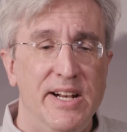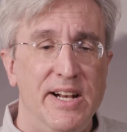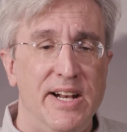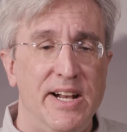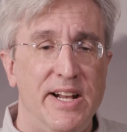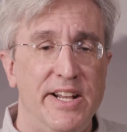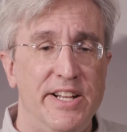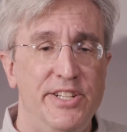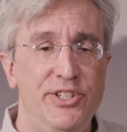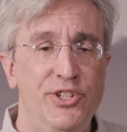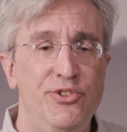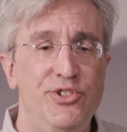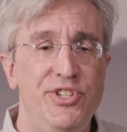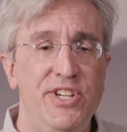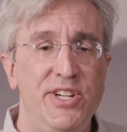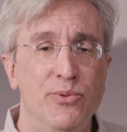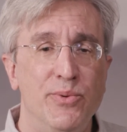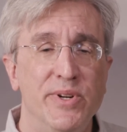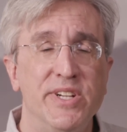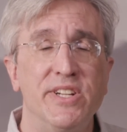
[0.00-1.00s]
And
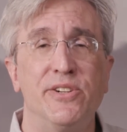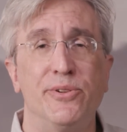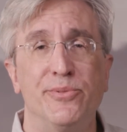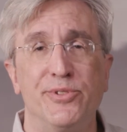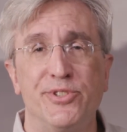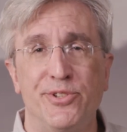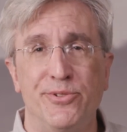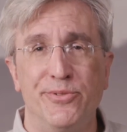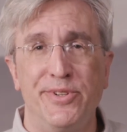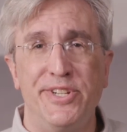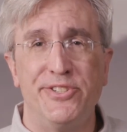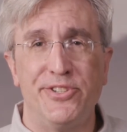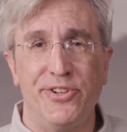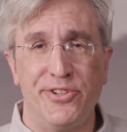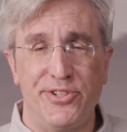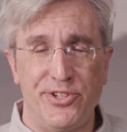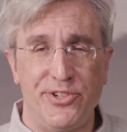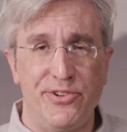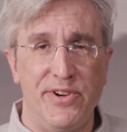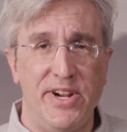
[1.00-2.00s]
Eugene Wigner was the
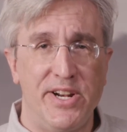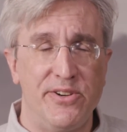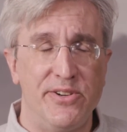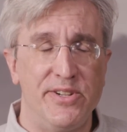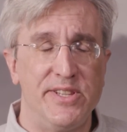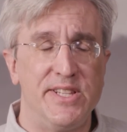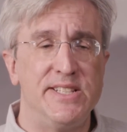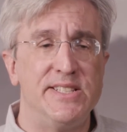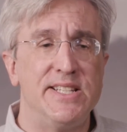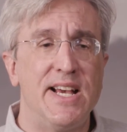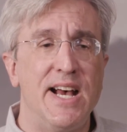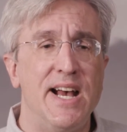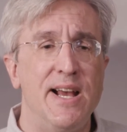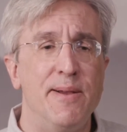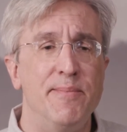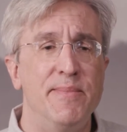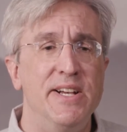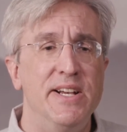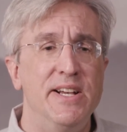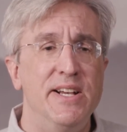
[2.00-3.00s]
research director at the
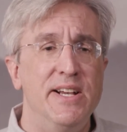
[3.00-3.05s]
time.